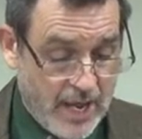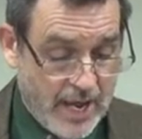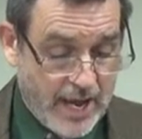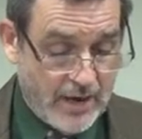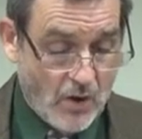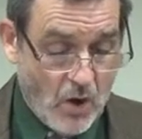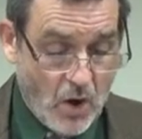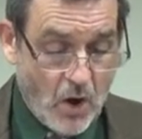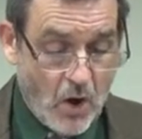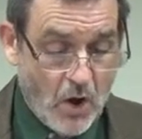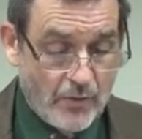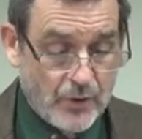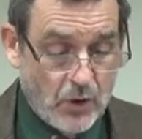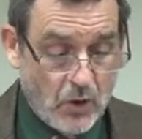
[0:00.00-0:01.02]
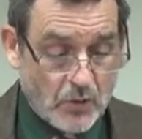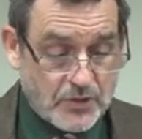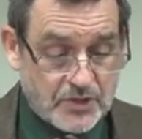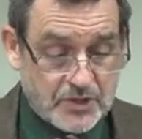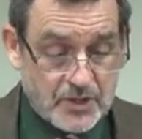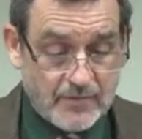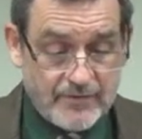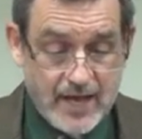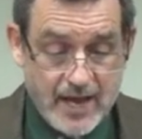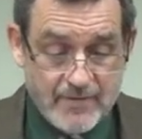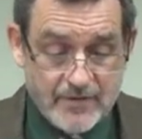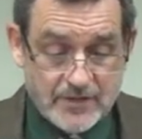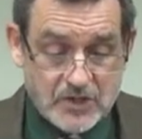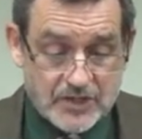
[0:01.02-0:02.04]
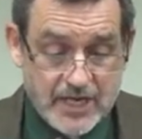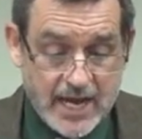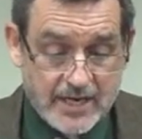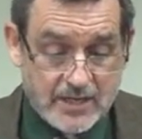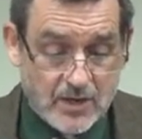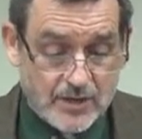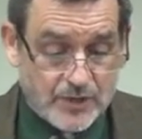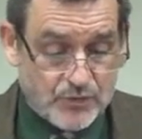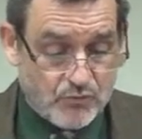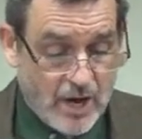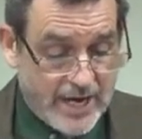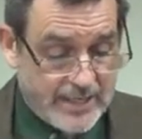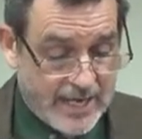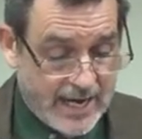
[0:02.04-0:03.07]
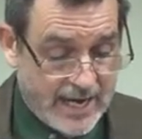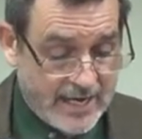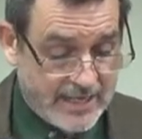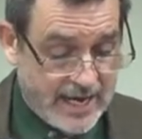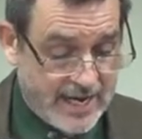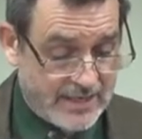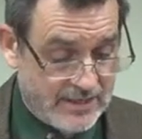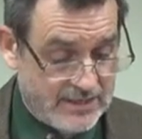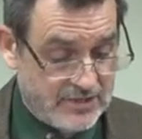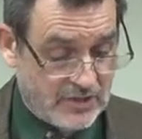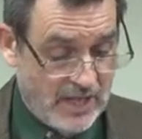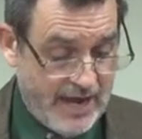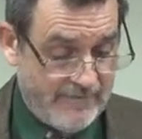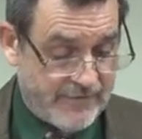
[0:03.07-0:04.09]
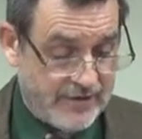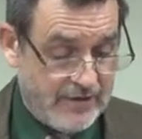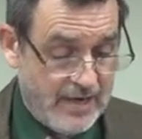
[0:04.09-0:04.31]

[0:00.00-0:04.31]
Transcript: and all the hosts of the heavens standing on his right hand and on his left.